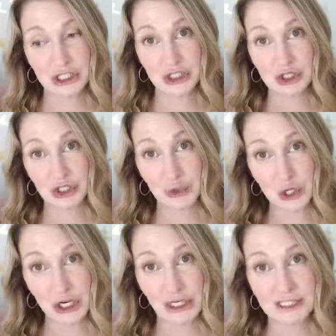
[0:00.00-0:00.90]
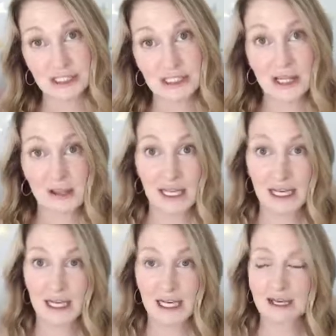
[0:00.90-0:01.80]
lose your words and you sound like
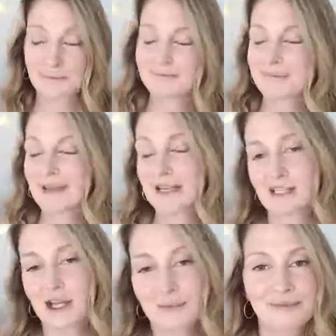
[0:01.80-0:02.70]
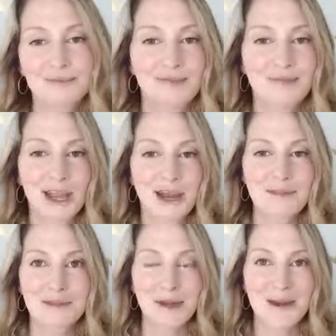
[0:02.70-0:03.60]
an idiot. So yeah,
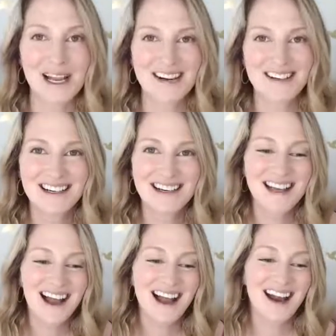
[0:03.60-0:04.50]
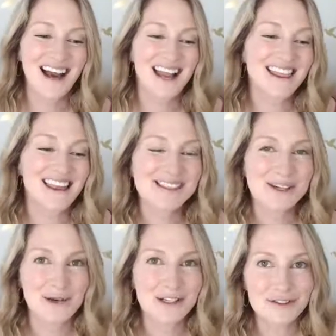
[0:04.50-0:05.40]
there we go. All right, thanks so
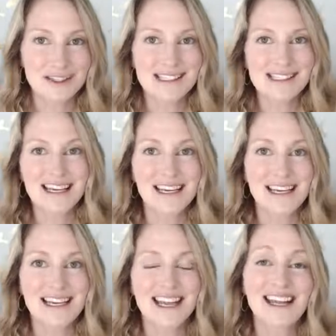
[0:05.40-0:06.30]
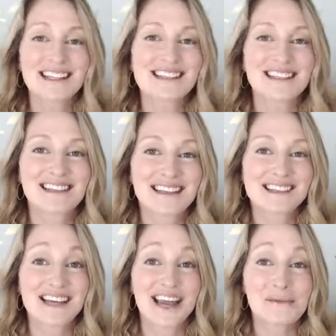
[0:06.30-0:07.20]
much for listening in, and until next
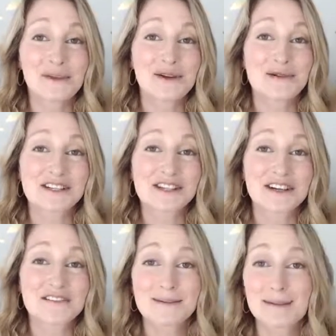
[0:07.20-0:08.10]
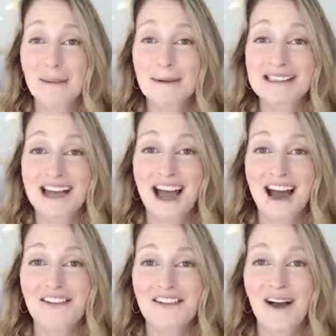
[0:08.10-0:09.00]
time, you deserve to be able to
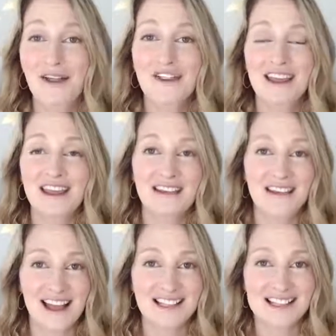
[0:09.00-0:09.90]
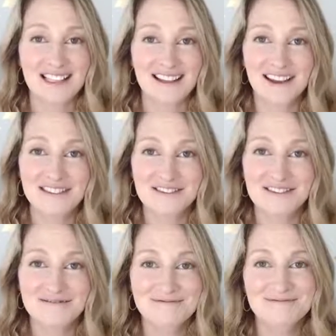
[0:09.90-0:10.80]
have healthy, lasting love.
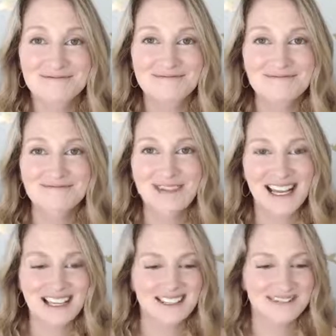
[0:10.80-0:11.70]
Bye.